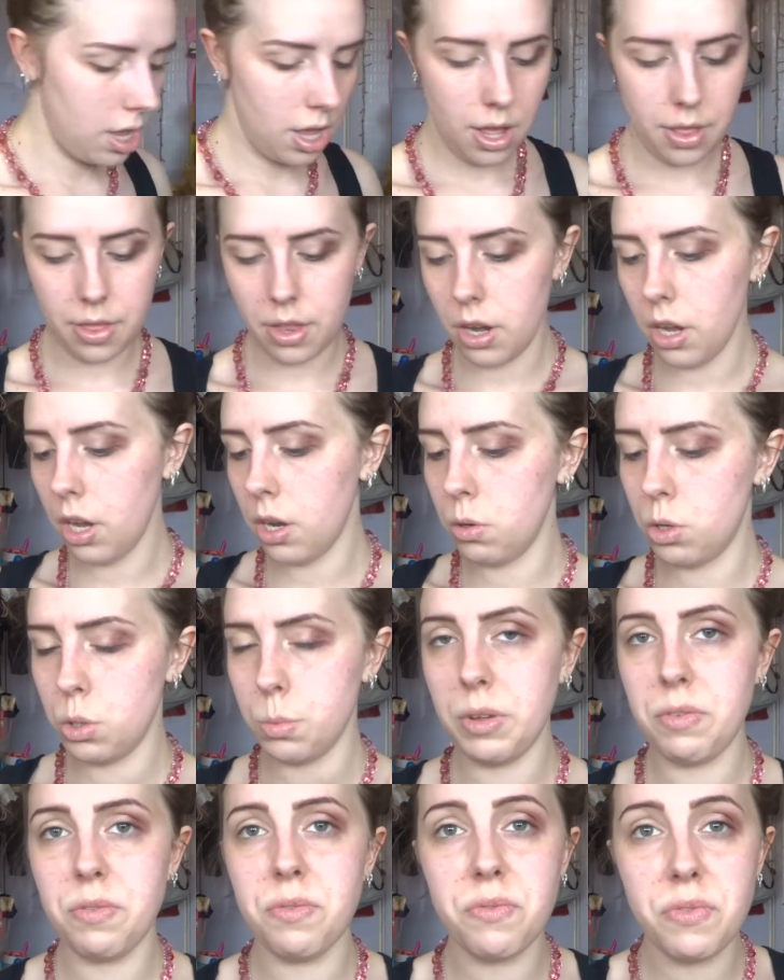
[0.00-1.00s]
And then I go to
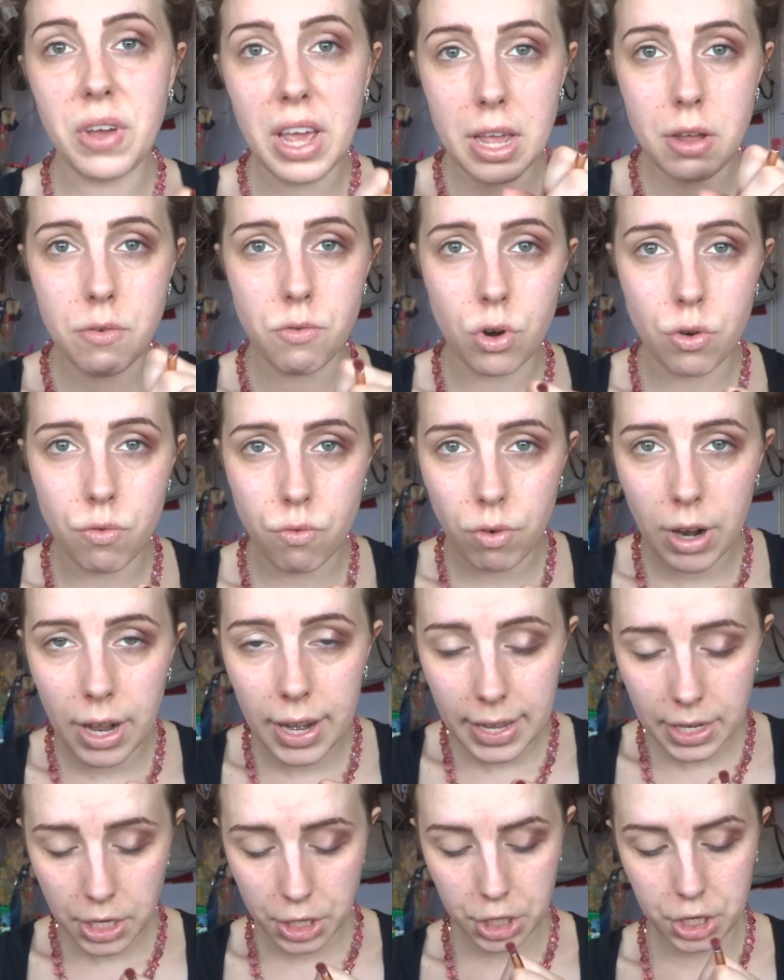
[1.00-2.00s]
my favourite
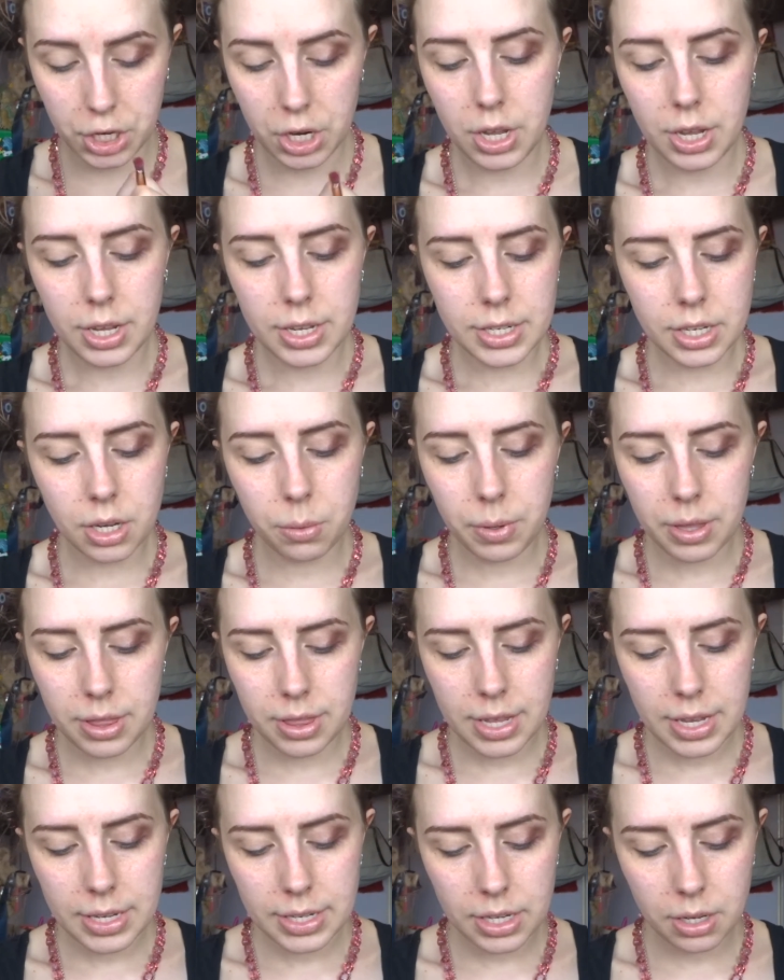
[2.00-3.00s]
Relish. So with
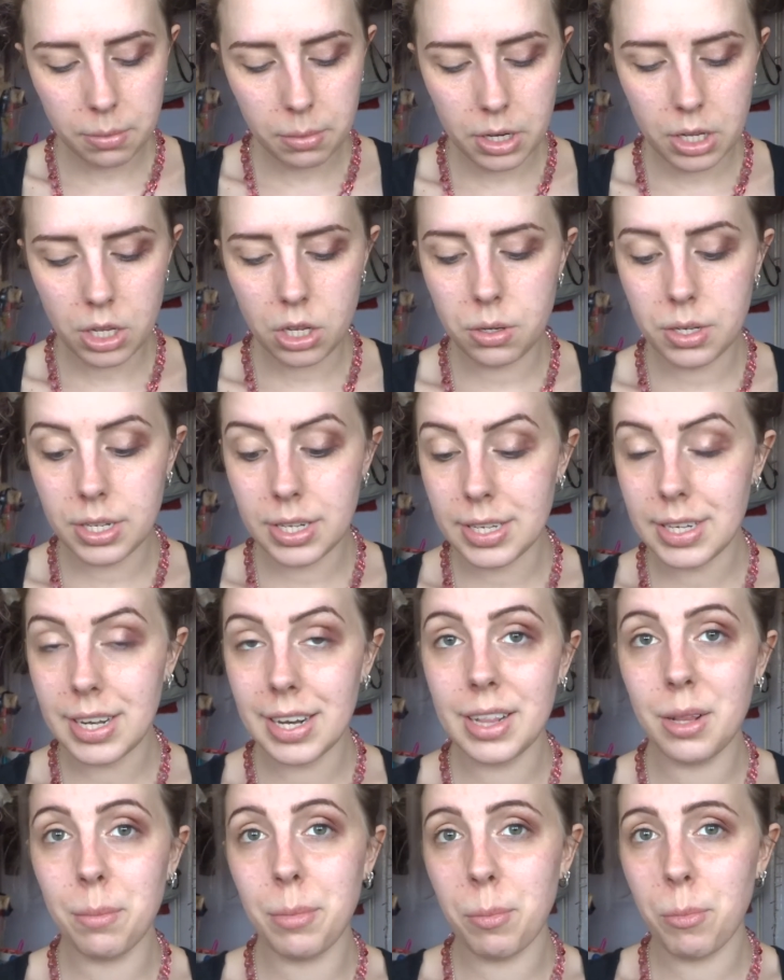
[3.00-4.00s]
this, I'm going to use this a
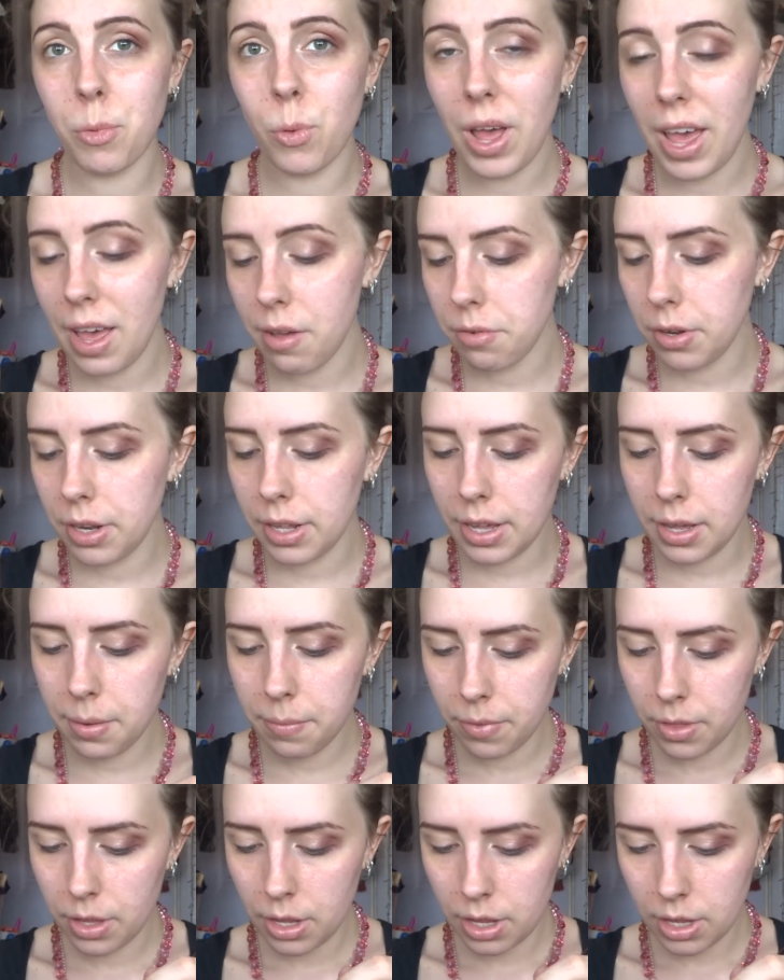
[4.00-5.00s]
little bit more heavily.
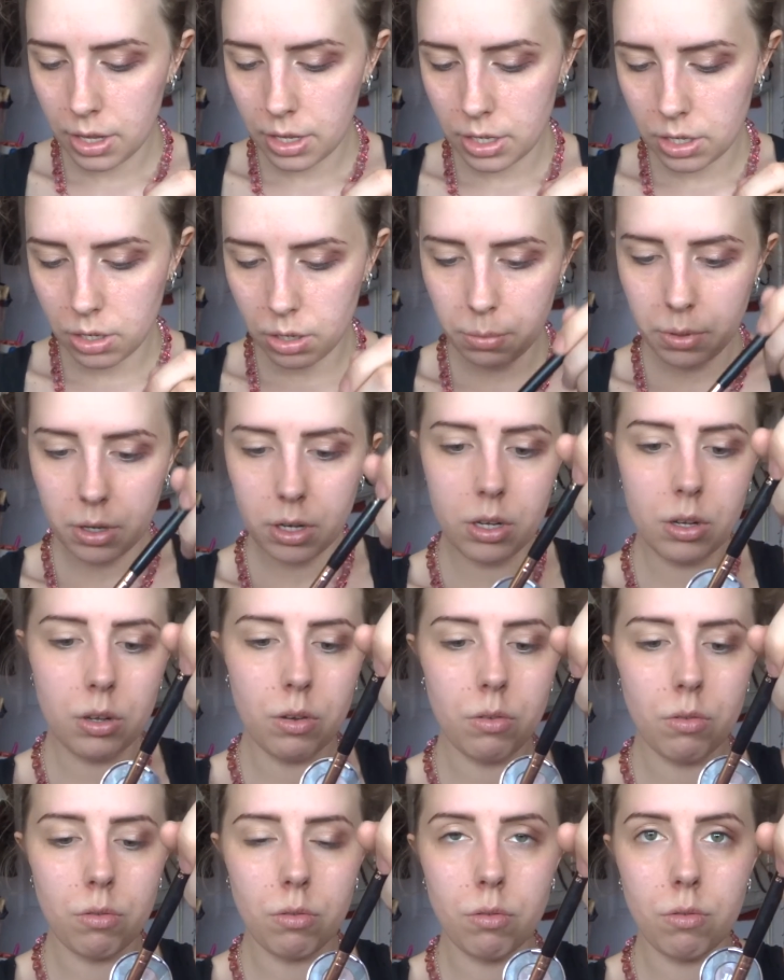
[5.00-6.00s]
So I'm going to
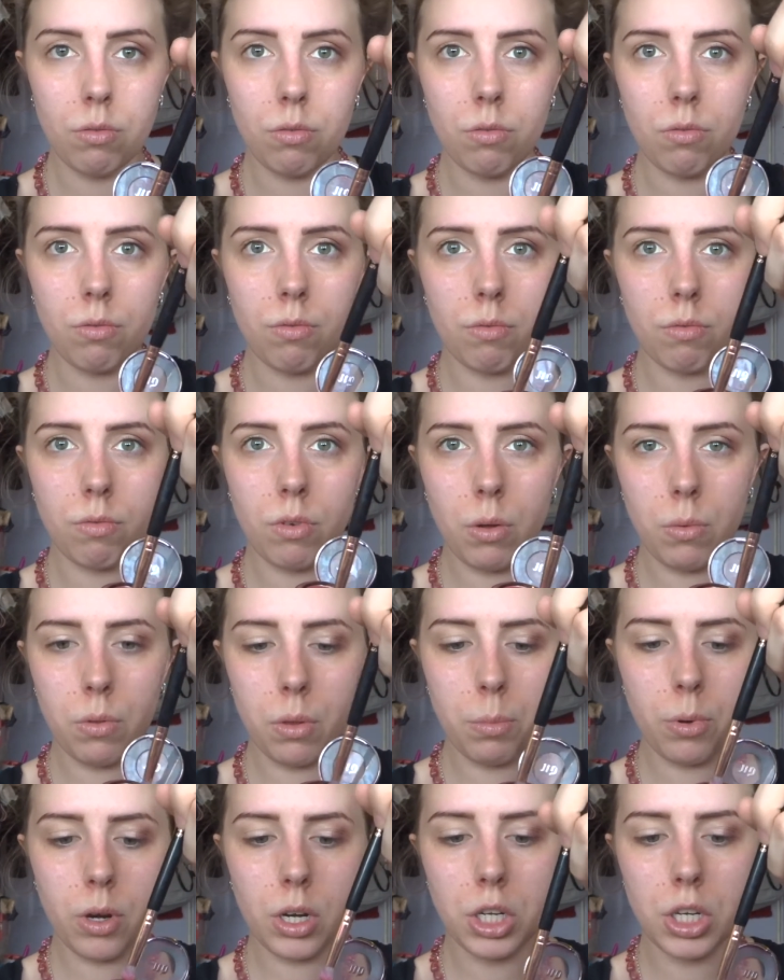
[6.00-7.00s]
roll the
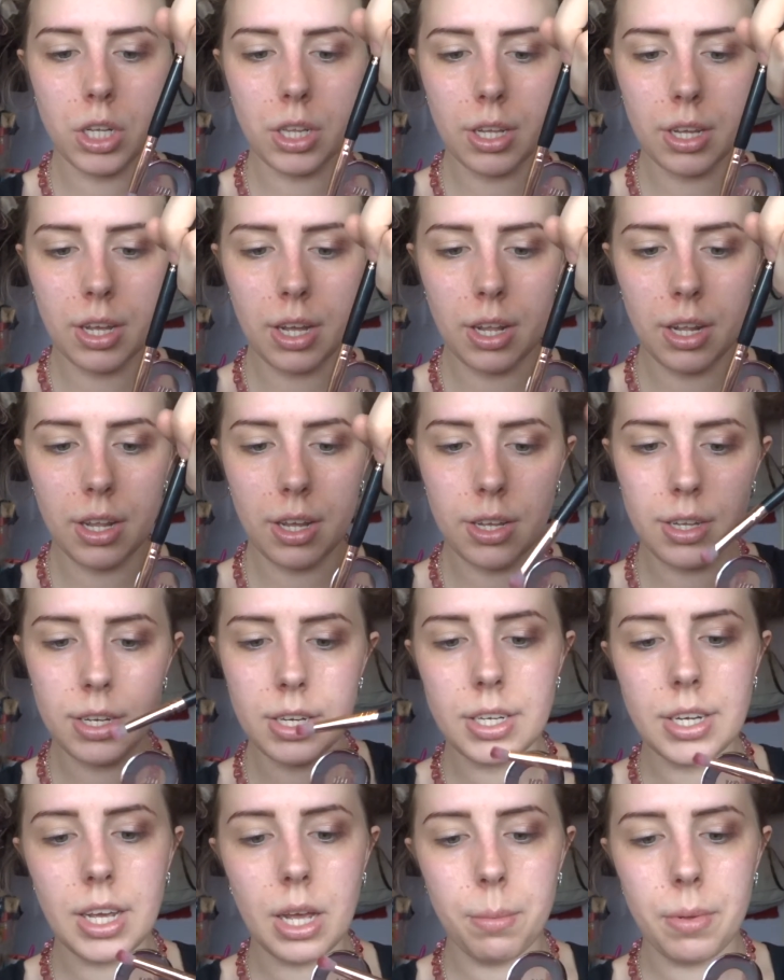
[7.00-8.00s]
brush in the colour,
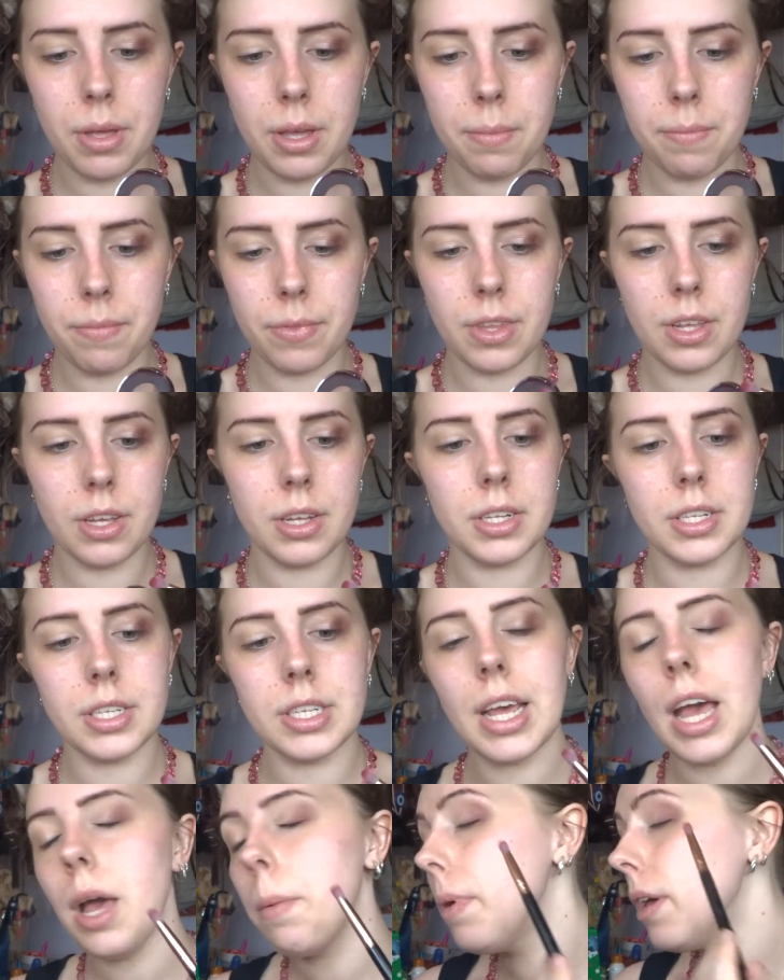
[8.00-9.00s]
dab it,
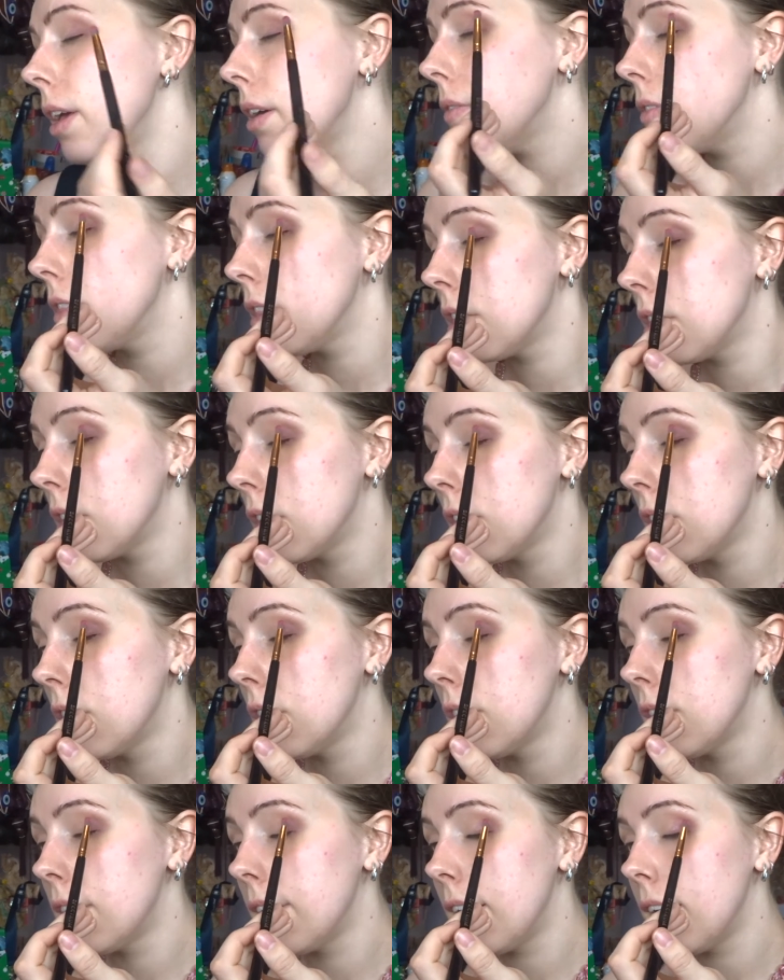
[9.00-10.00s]
tap it,
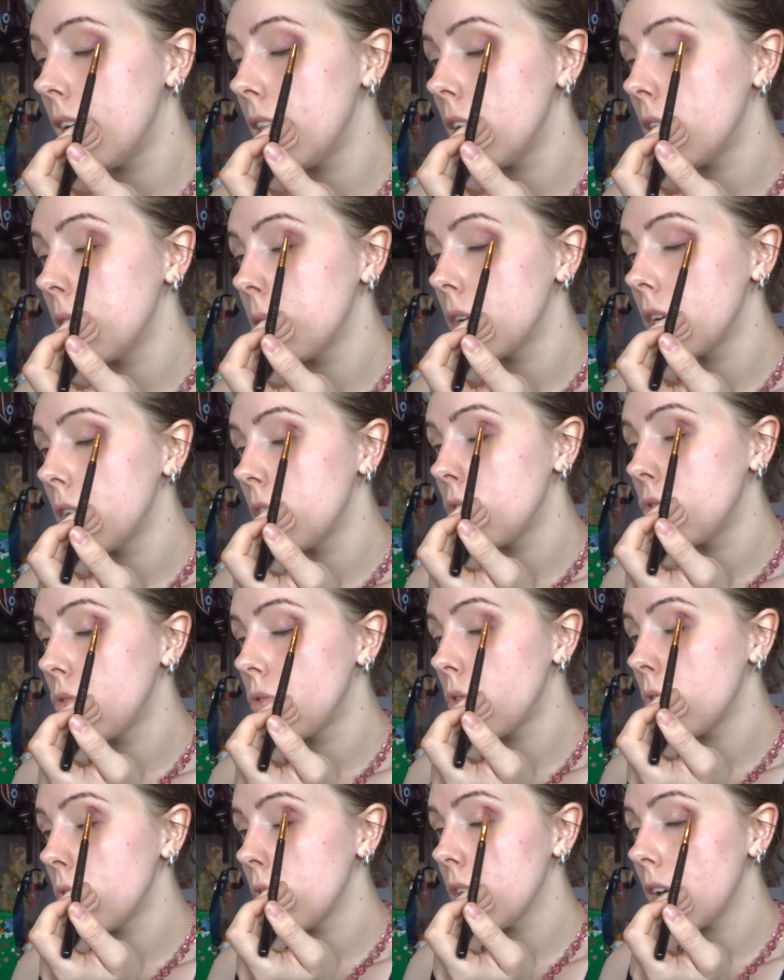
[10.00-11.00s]
and then I'm going to
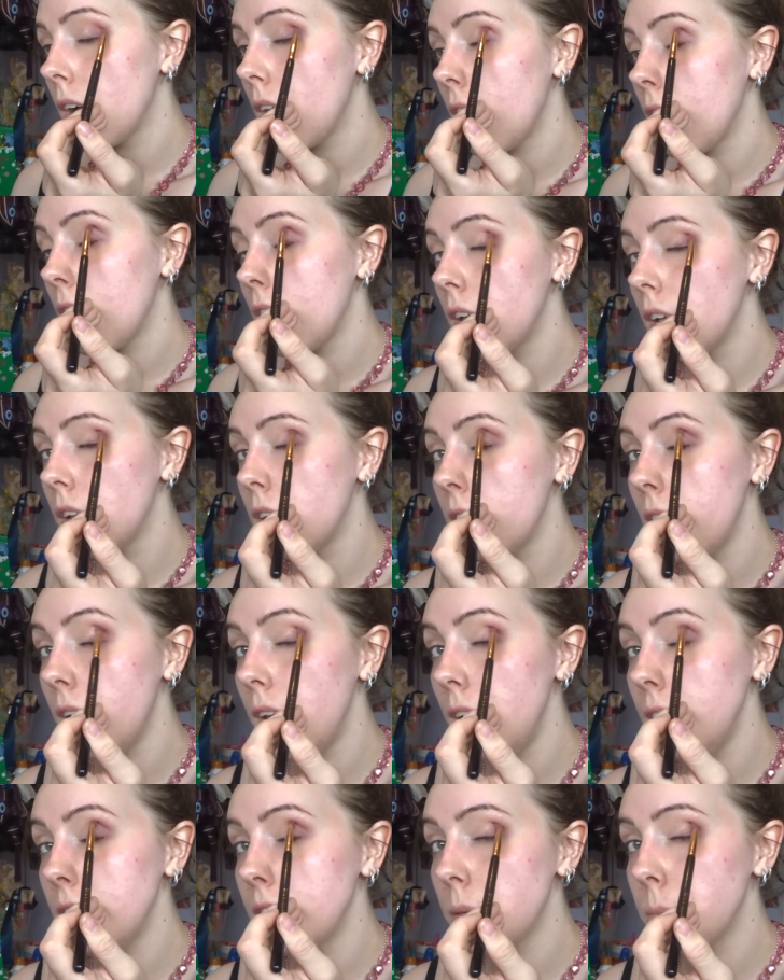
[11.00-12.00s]
draw that
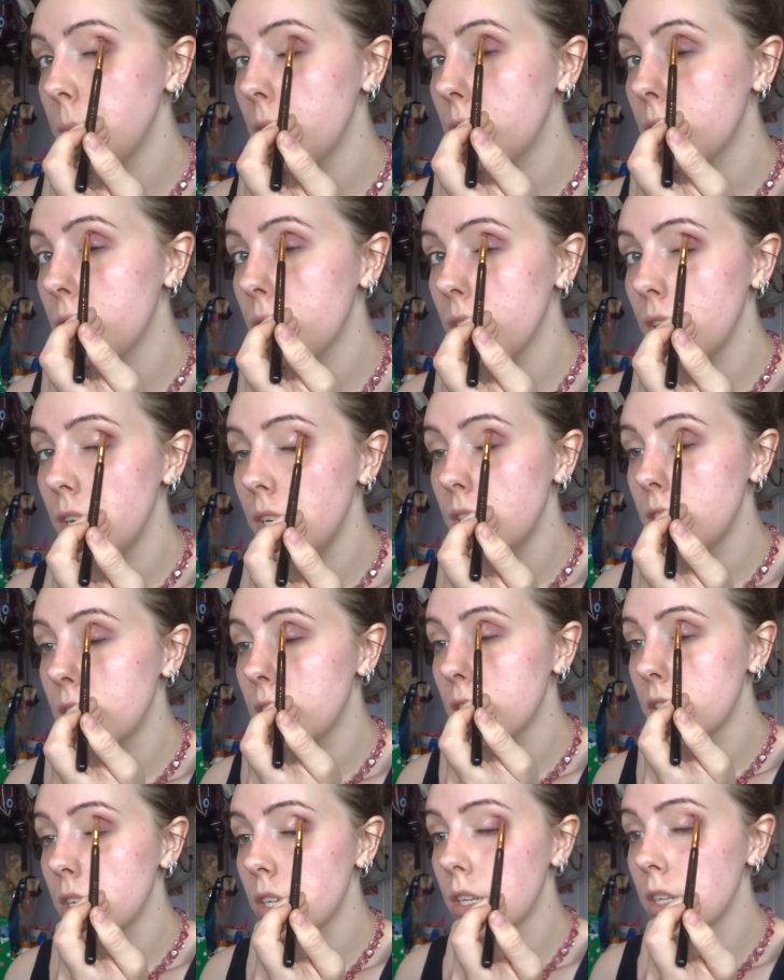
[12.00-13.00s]
into my
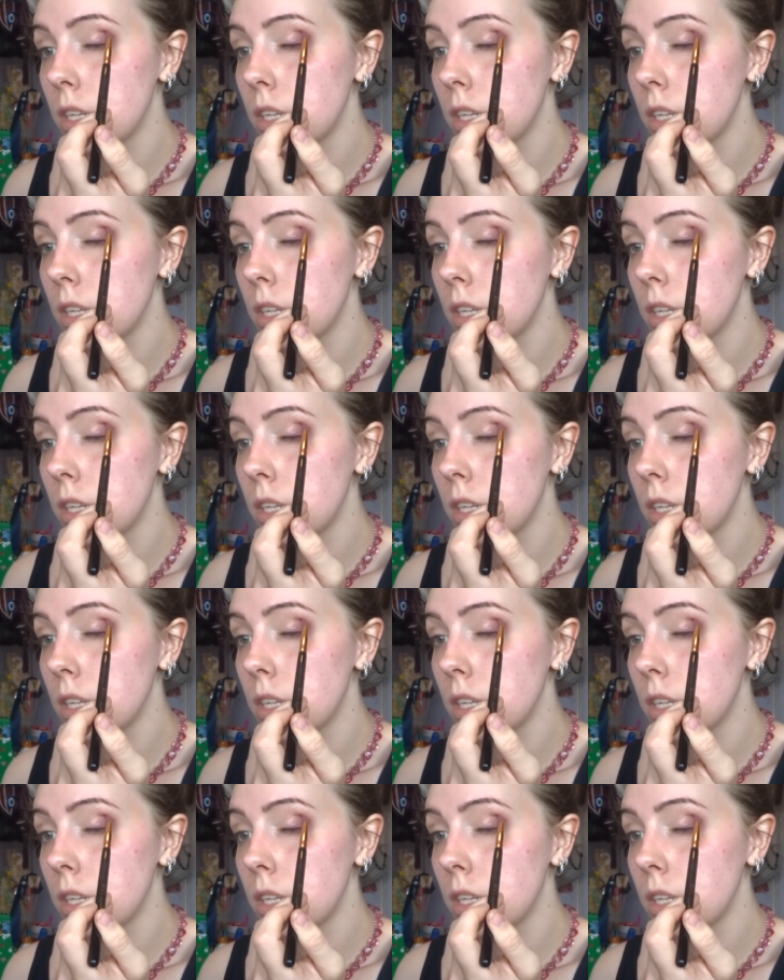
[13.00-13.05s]
crease.